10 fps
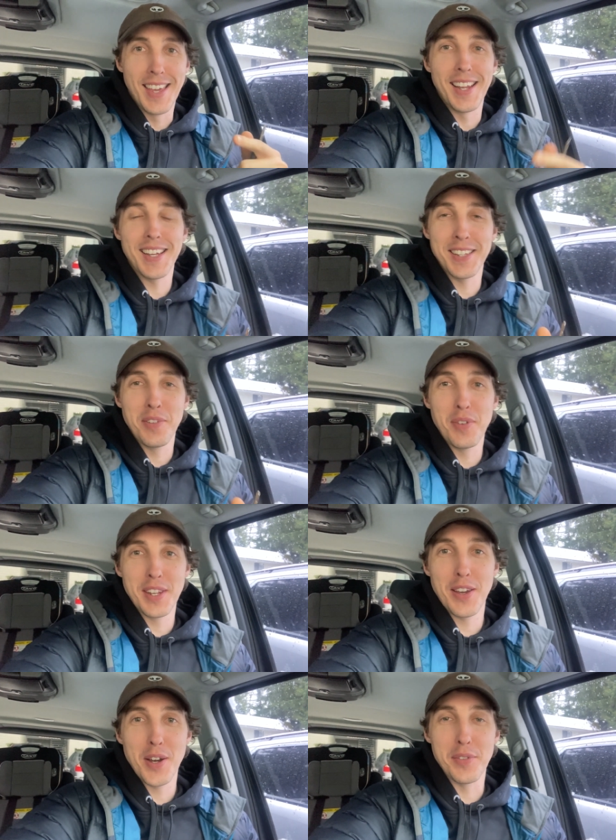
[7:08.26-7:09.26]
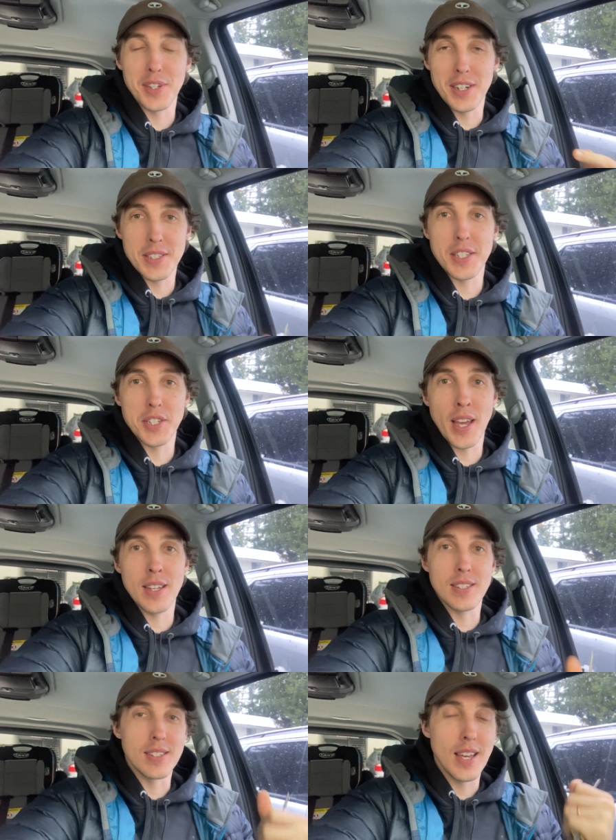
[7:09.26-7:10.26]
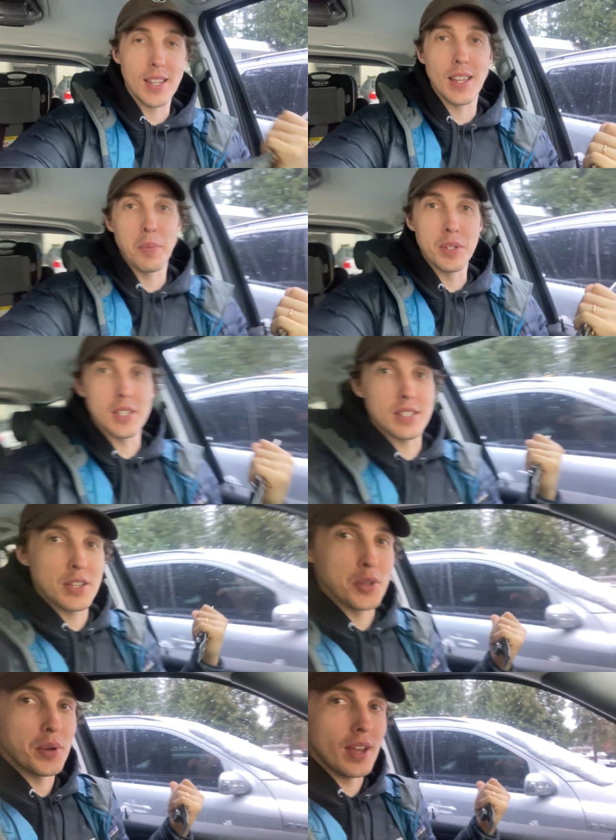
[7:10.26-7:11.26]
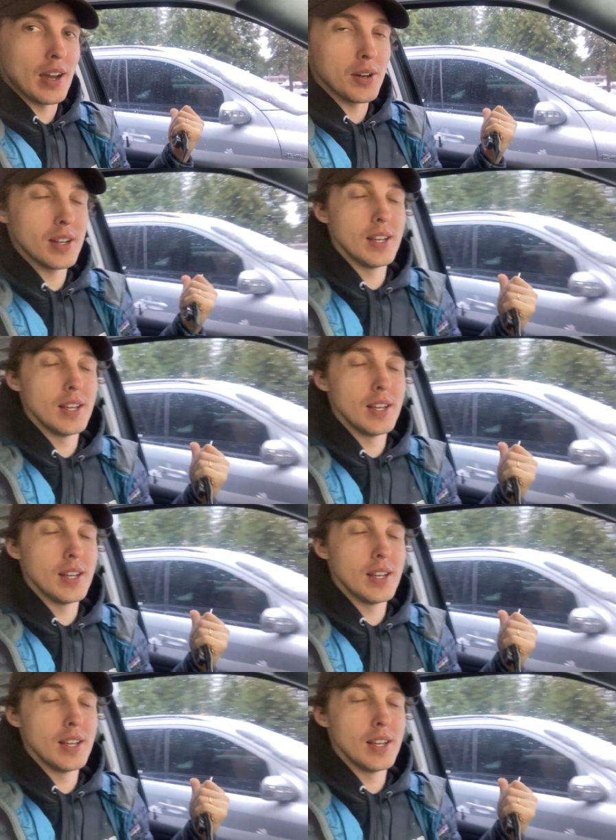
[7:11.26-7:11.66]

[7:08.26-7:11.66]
get it in the video if there is a chance to take the ML63 out,